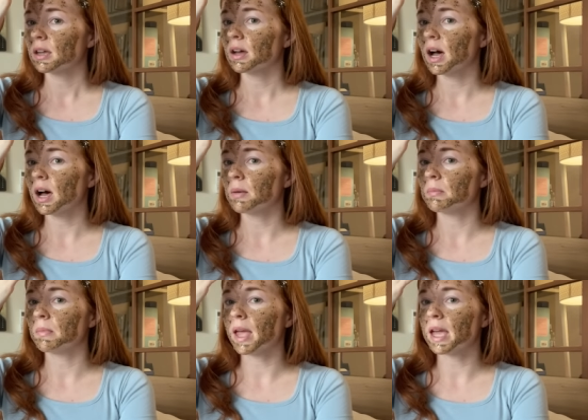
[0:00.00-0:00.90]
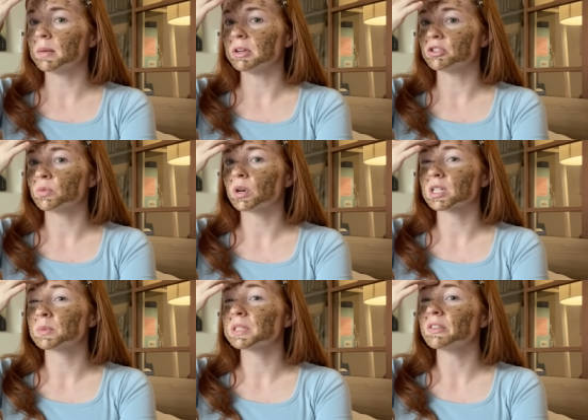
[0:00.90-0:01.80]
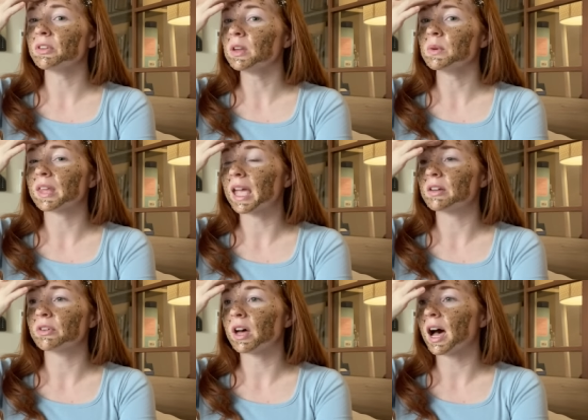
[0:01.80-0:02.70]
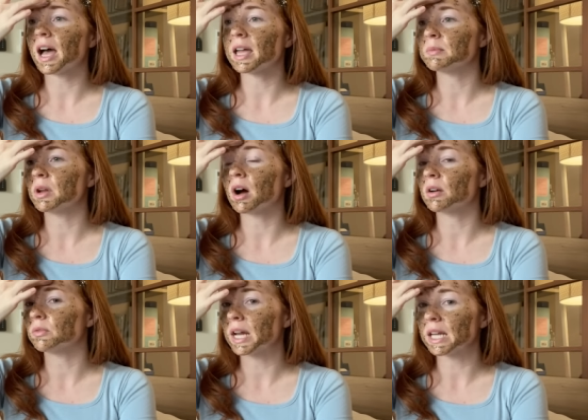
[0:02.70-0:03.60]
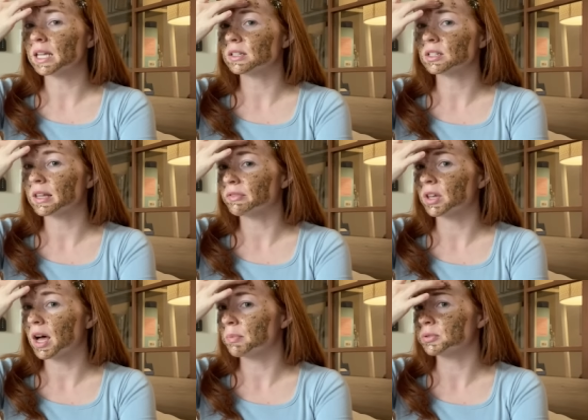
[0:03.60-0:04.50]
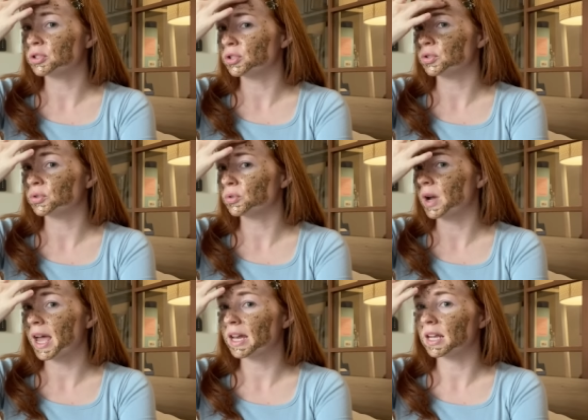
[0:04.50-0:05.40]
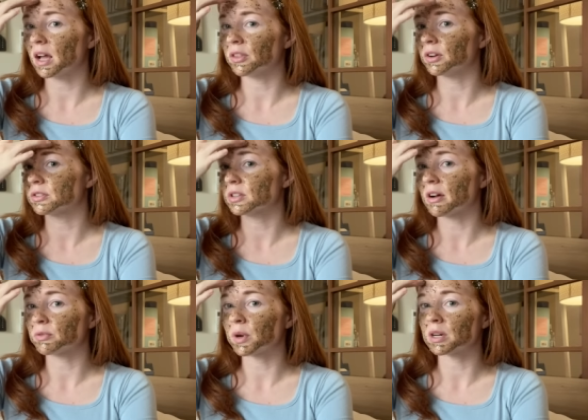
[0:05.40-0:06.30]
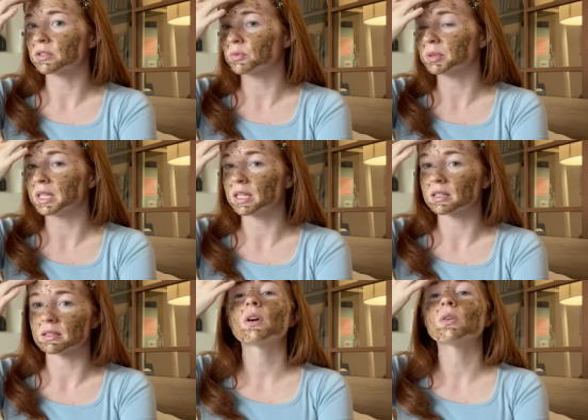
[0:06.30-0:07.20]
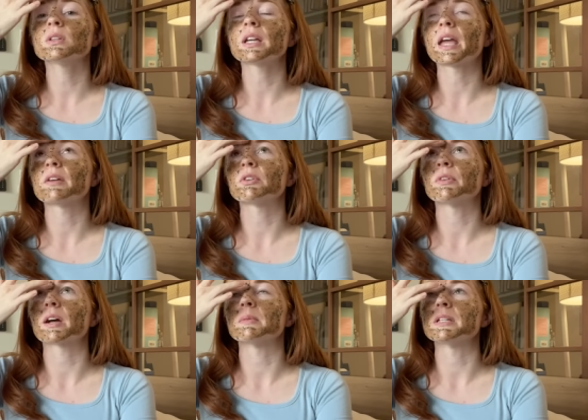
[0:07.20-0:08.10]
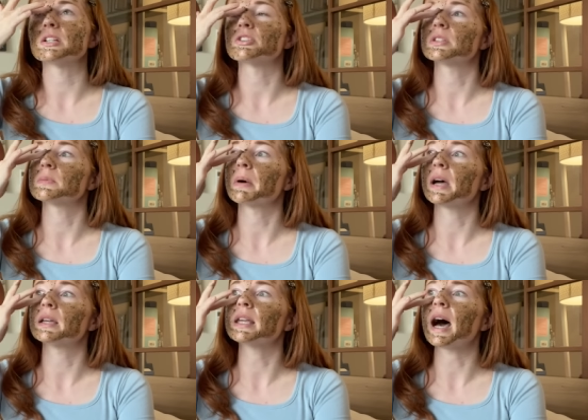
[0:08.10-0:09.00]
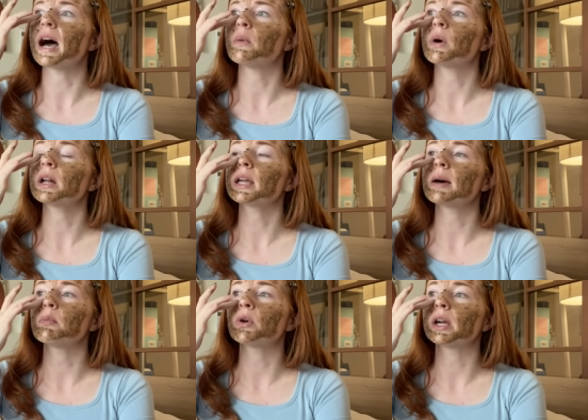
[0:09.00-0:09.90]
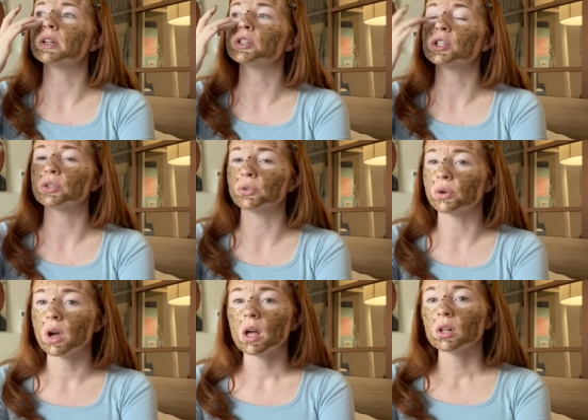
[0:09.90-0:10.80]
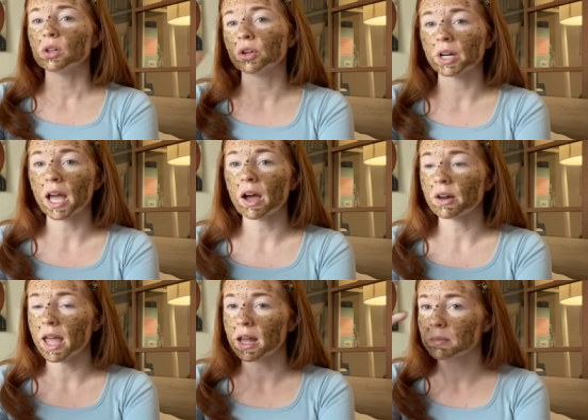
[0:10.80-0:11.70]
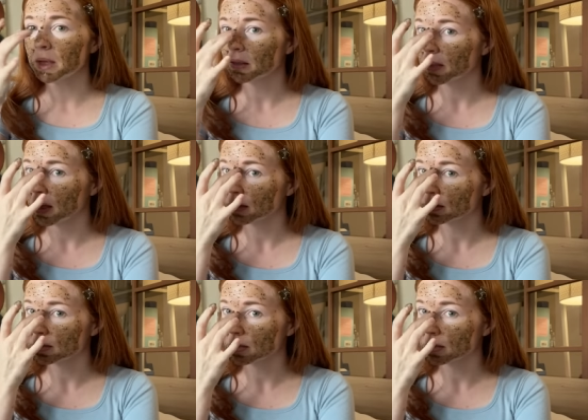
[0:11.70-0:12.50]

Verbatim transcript: animation work, specifically with Canva, I am not ready to level up to any other software, so please only Canva recommendations. But yeah, I want to get more into learning how to animate things